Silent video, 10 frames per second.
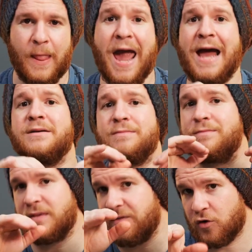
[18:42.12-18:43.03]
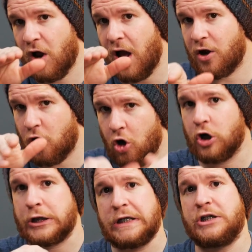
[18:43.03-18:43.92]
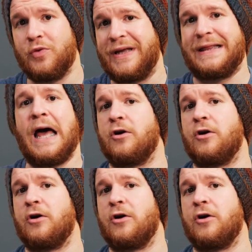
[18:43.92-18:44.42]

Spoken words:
And if you're not currently doing that,